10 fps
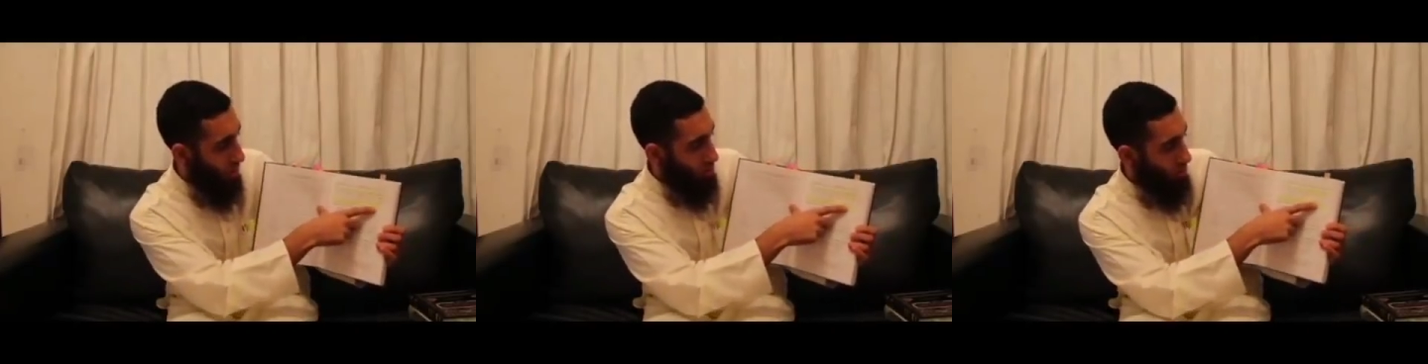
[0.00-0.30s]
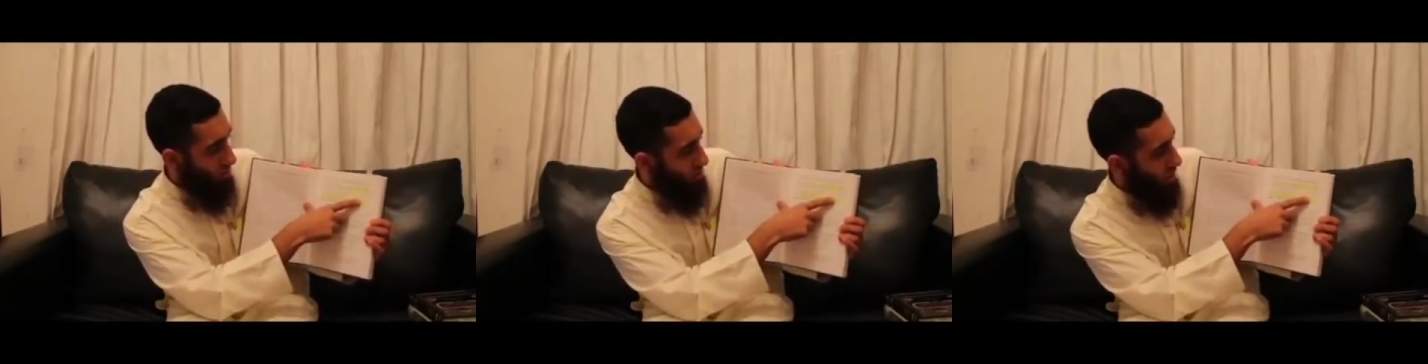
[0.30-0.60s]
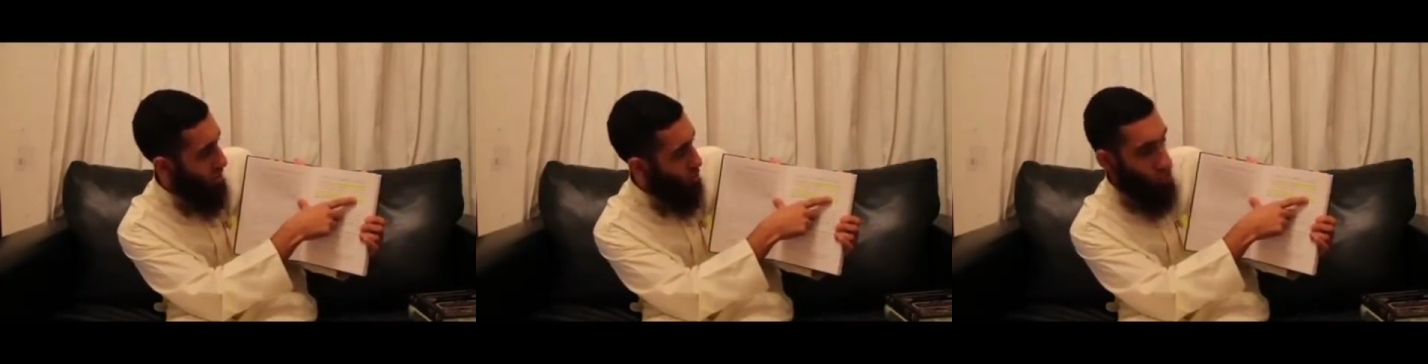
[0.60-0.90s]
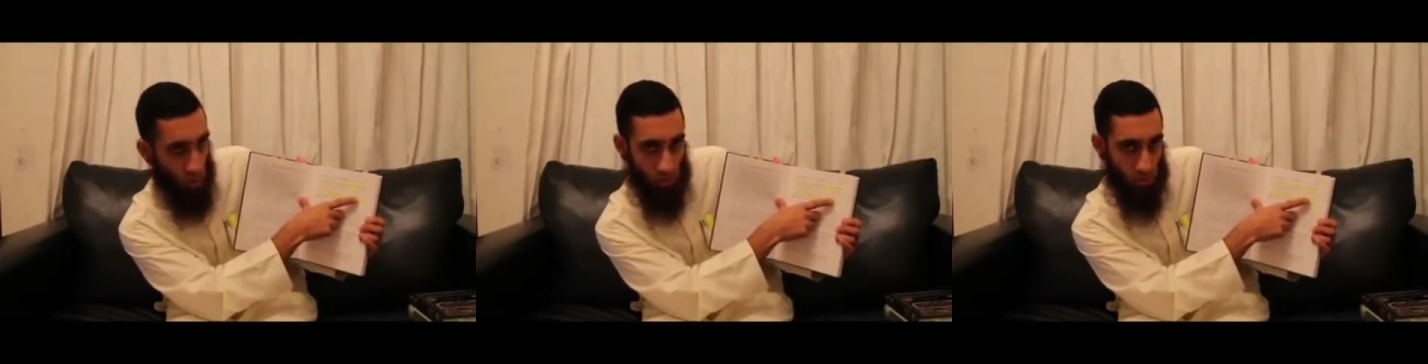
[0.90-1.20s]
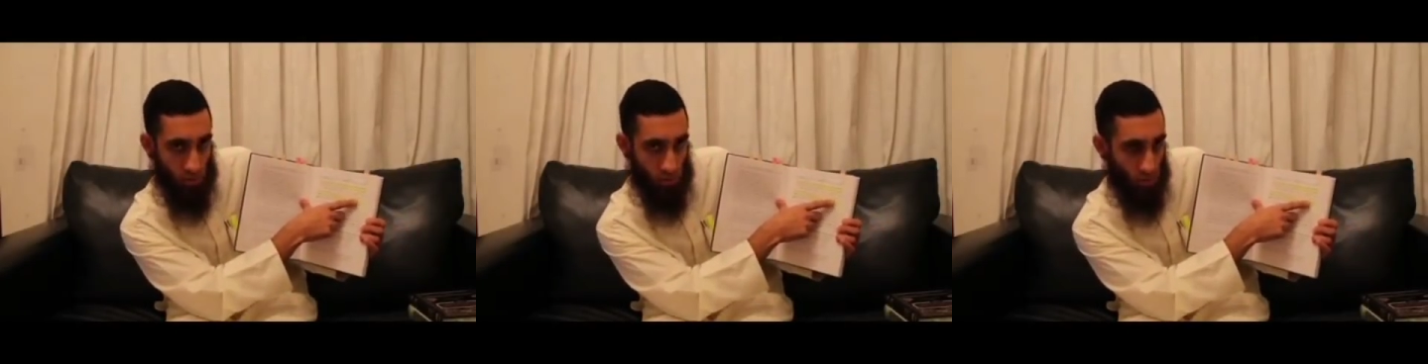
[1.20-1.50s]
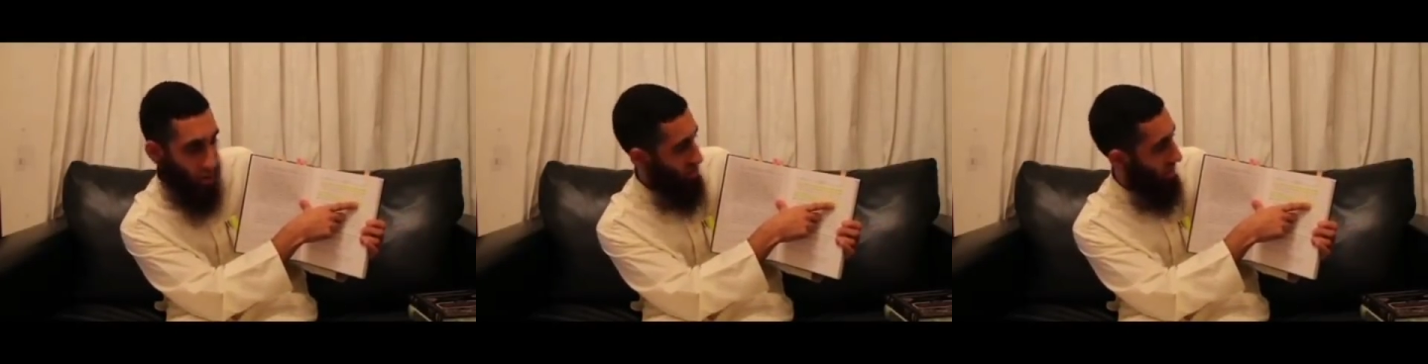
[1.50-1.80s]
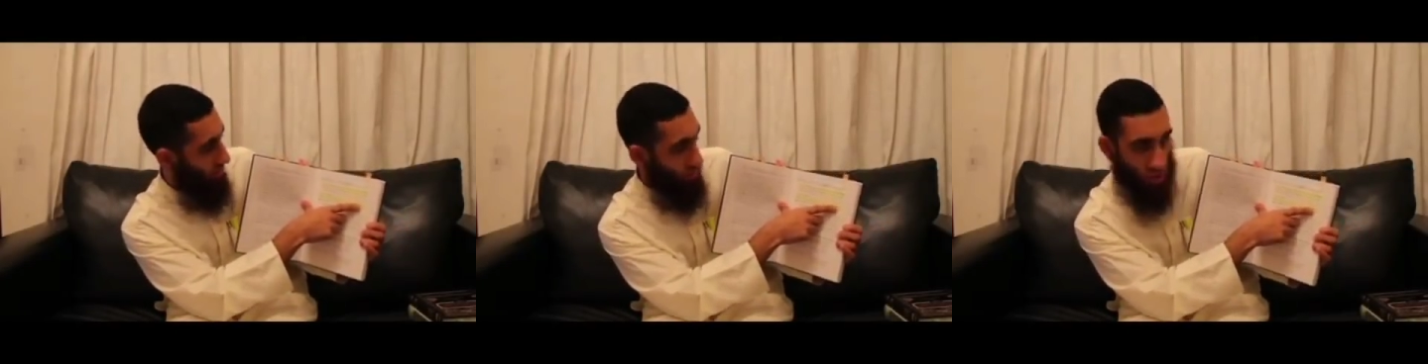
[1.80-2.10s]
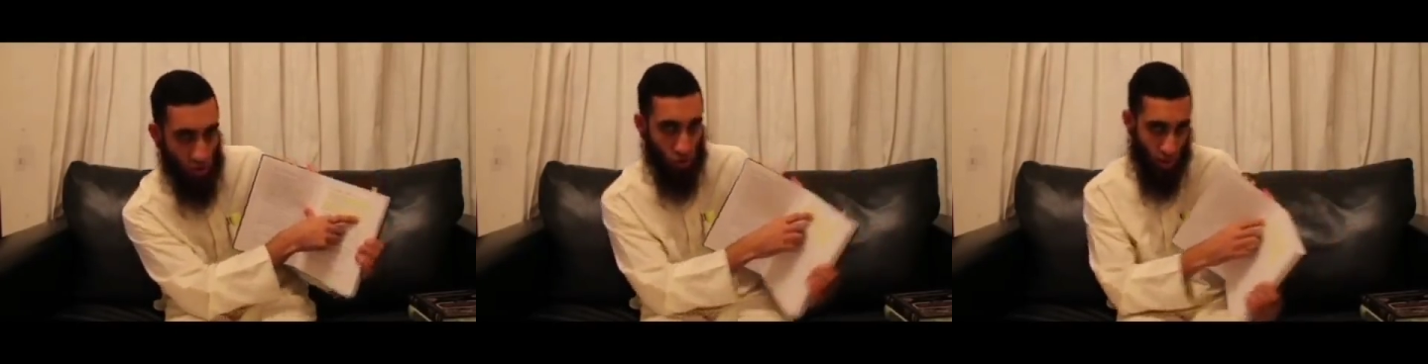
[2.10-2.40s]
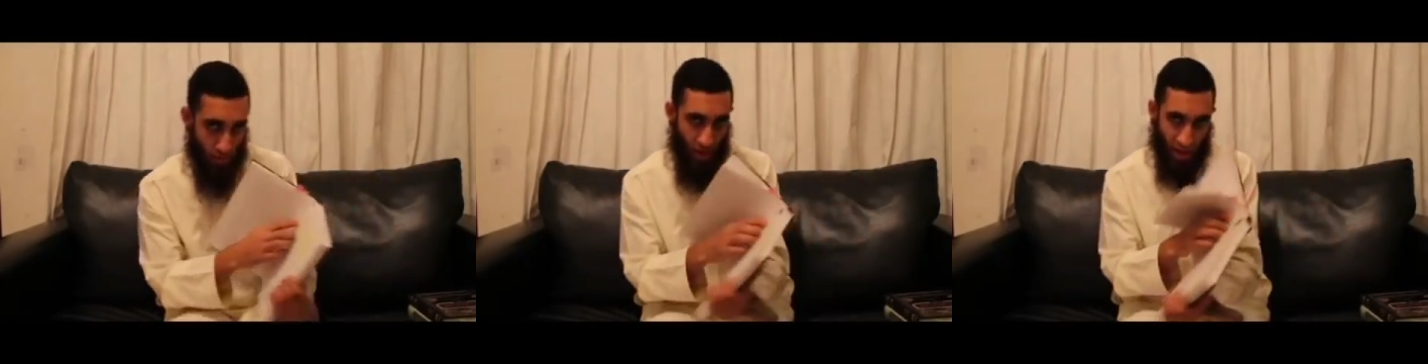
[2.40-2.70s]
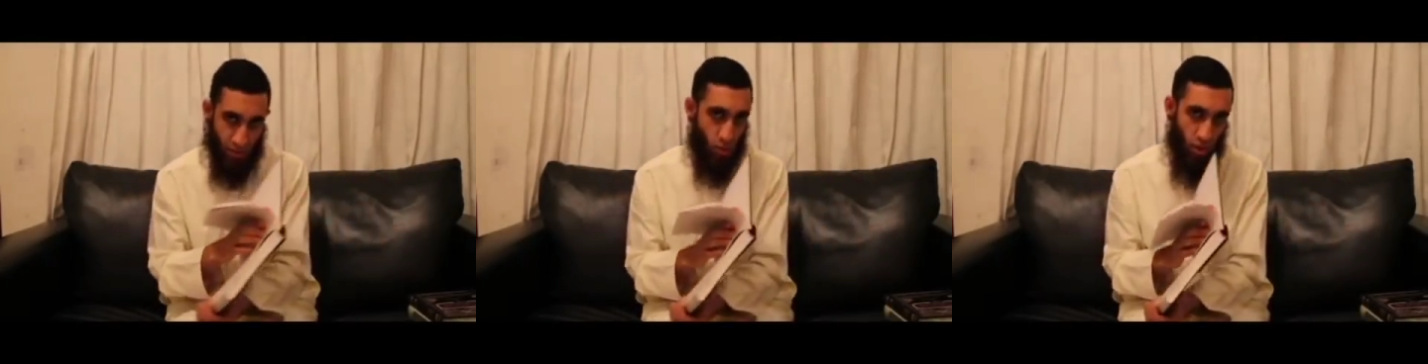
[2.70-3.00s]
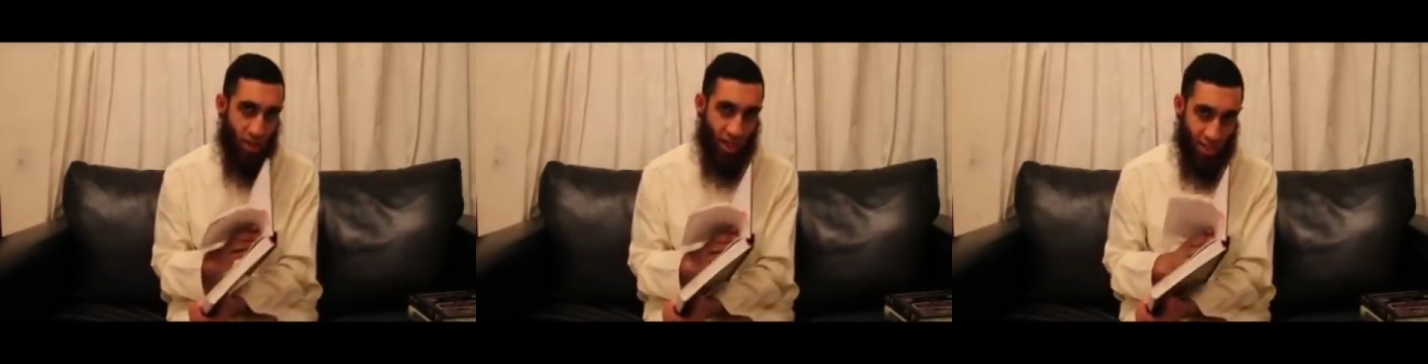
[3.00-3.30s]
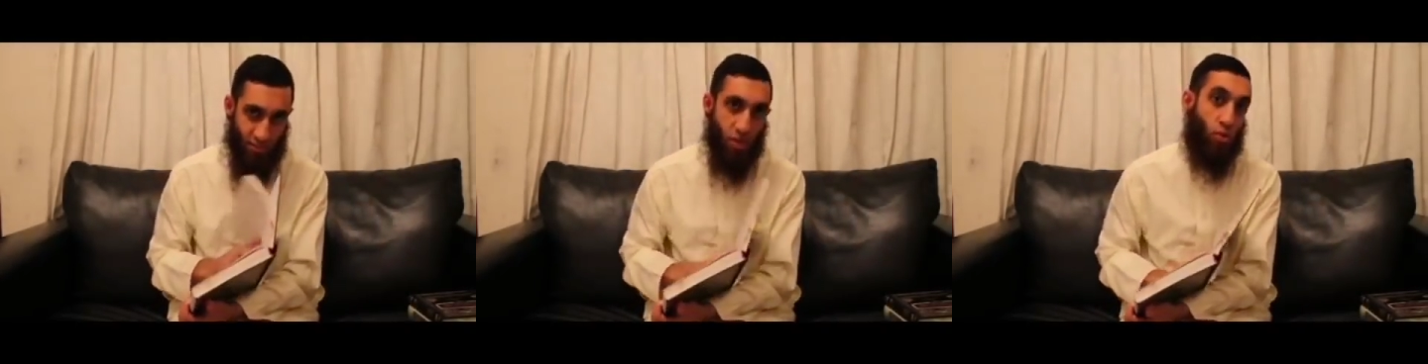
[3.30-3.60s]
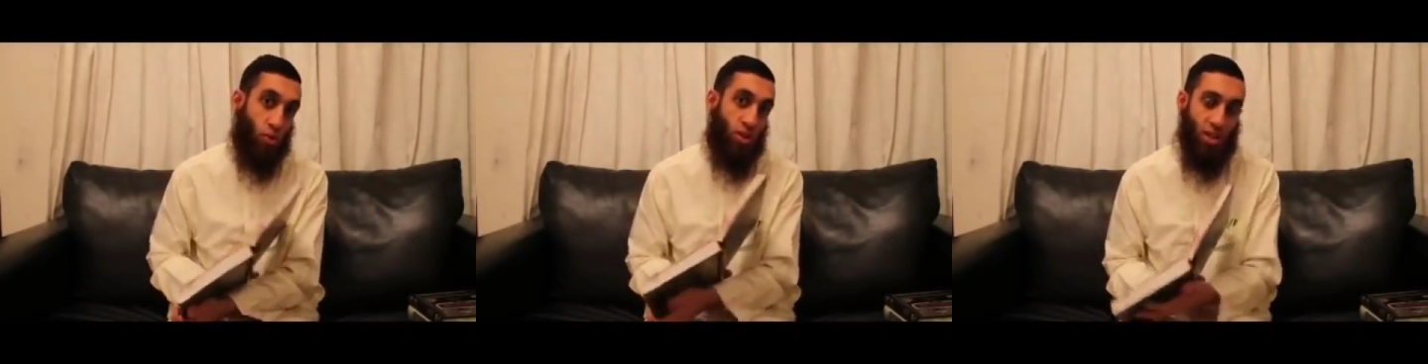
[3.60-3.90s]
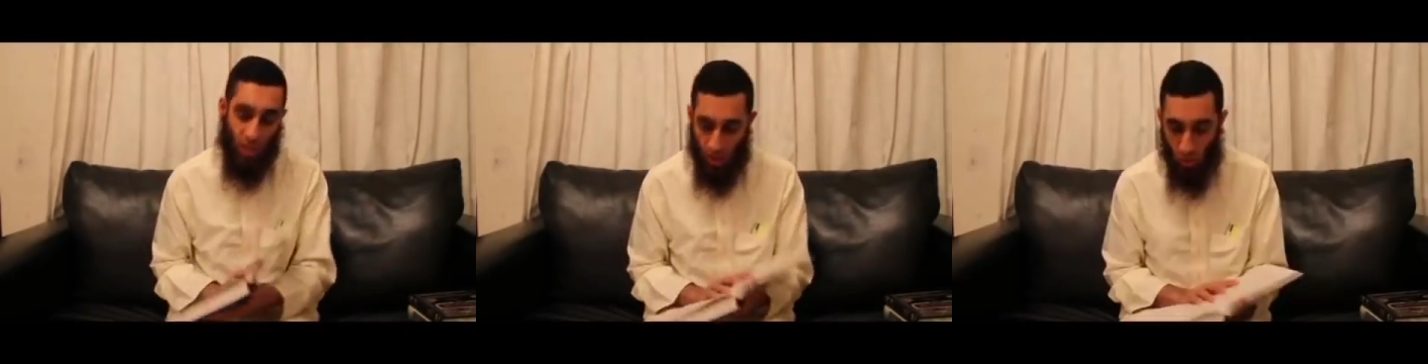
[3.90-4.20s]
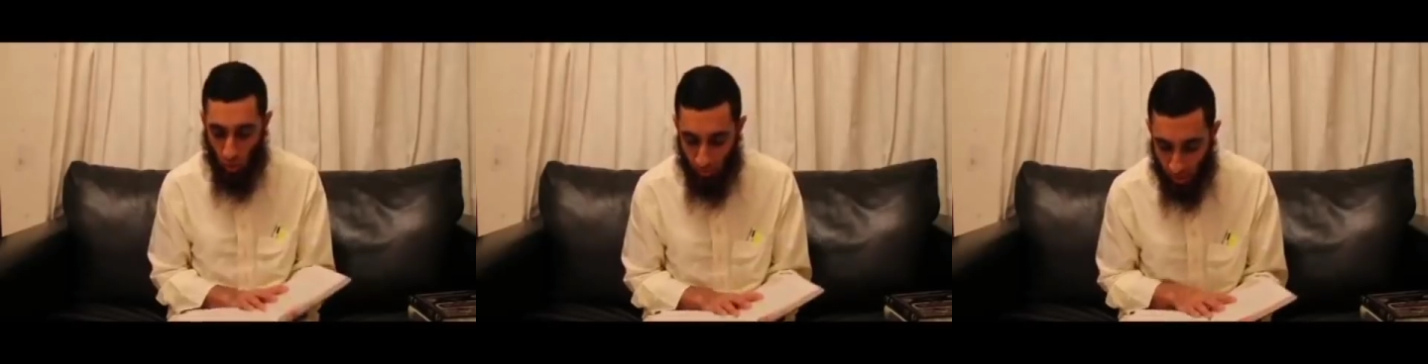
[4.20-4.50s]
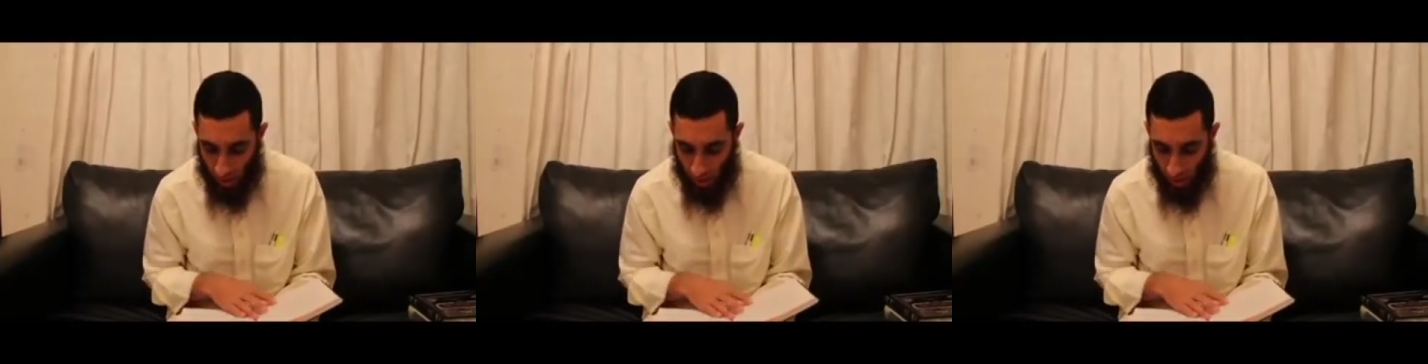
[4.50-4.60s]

So he says here, Aqul, I say. So he's talking about, after quoting the hadith, he says Aqul.